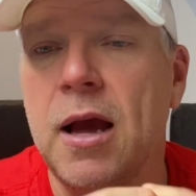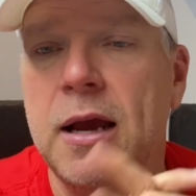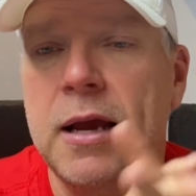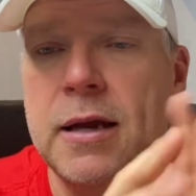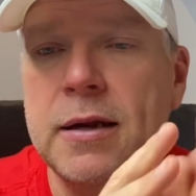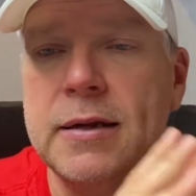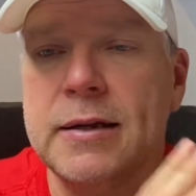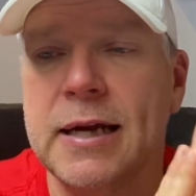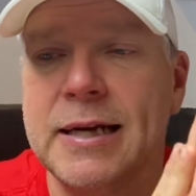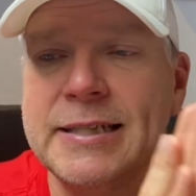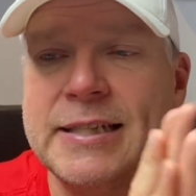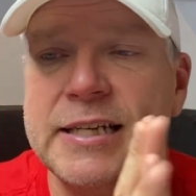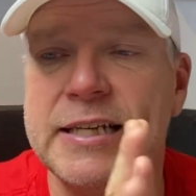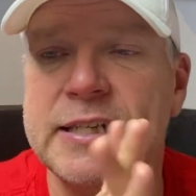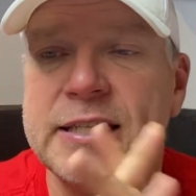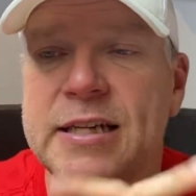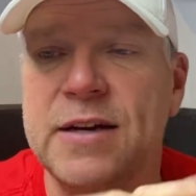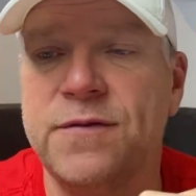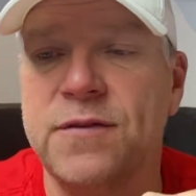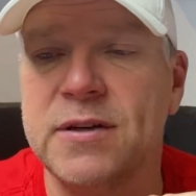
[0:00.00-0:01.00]
in
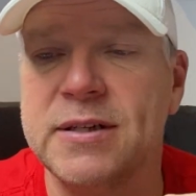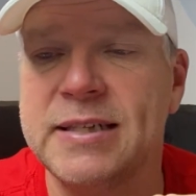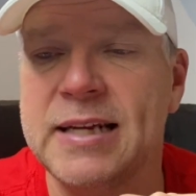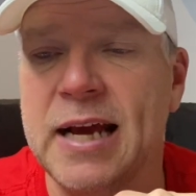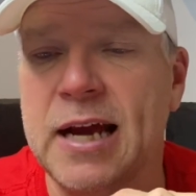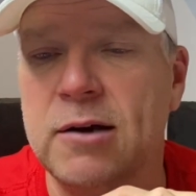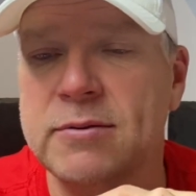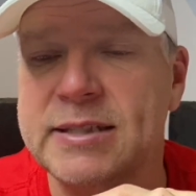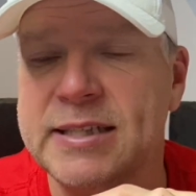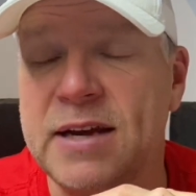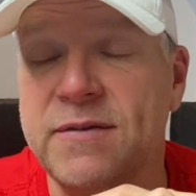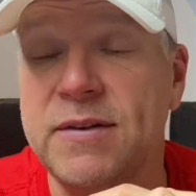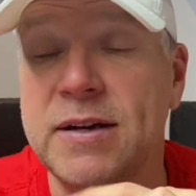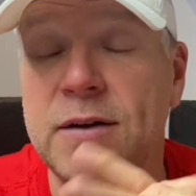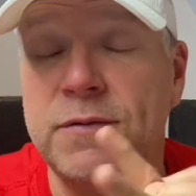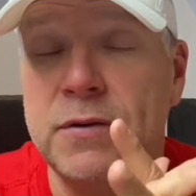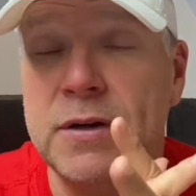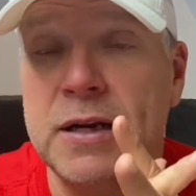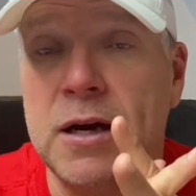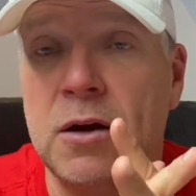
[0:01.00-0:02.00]
seven different towns
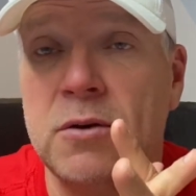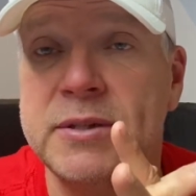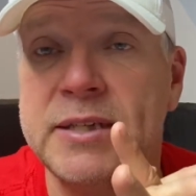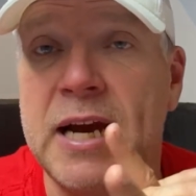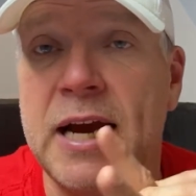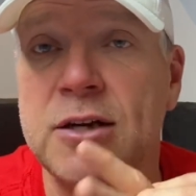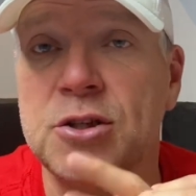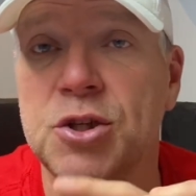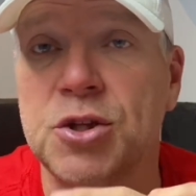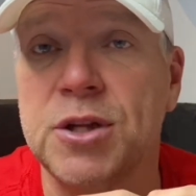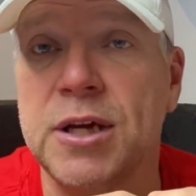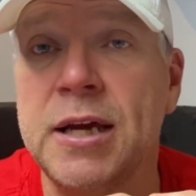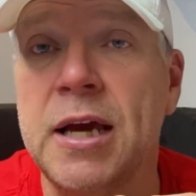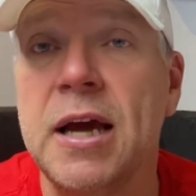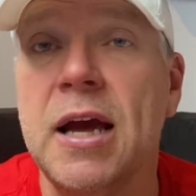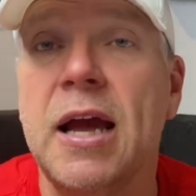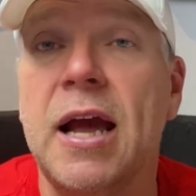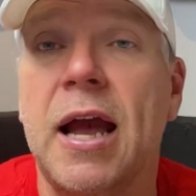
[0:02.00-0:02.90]
actually.